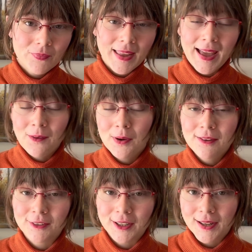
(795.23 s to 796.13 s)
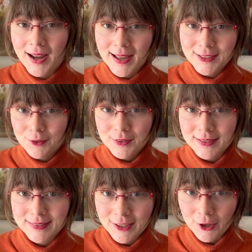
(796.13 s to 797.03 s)
However, I don't
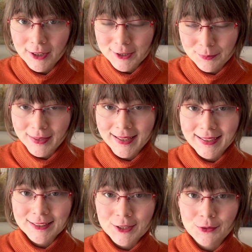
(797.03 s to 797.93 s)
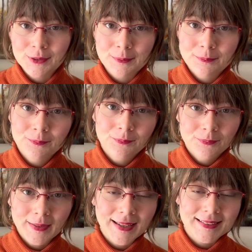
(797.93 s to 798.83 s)
discourage playing to them
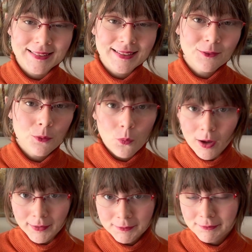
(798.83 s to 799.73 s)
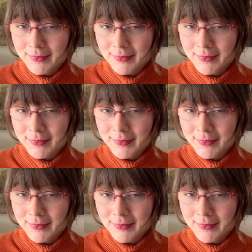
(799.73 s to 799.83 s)
because 1,